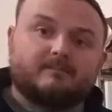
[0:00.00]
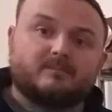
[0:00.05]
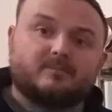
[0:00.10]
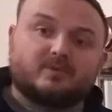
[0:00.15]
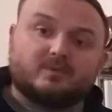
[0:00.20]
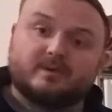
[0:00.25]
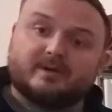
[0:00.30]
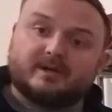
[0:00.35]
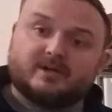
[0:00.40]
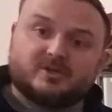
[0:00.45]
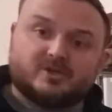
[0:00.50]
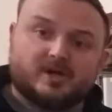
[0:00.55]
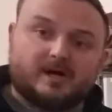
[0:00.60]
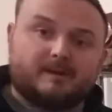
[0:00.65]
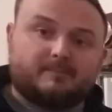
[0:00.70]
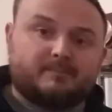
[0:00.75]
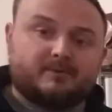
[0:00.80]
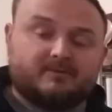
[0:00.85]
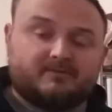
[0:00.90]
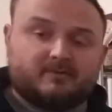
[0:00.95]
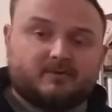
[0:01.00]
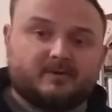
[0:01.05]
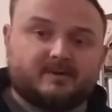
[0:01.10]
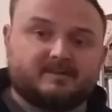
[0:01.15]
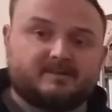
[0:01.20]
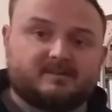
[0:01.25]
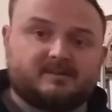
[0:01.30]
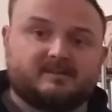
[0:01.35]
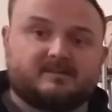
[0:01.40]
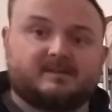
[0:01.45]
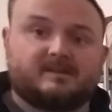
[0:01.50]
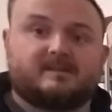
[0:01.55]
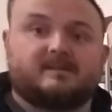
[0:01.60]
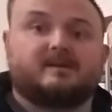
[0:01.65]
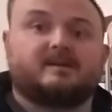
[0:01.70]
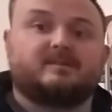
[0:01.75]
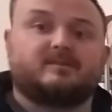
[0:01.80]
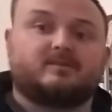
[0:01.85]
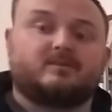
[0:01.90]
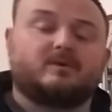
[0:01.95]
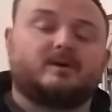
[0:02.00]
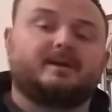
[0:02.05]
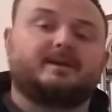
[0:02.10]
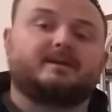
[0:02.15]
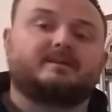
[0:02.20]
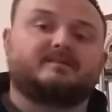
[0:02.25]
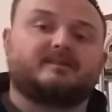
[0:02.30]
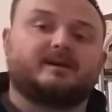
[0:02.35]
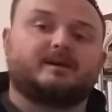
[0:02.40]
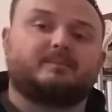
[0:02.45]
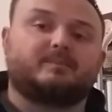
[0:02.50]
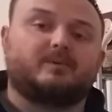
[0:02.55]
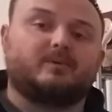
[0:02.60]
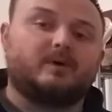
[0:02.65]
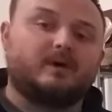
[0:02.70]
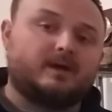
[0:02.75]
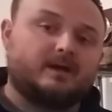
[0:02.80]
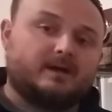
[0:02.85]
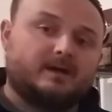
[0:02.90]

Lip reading: throwing a shot put, for instance, I think is a great example.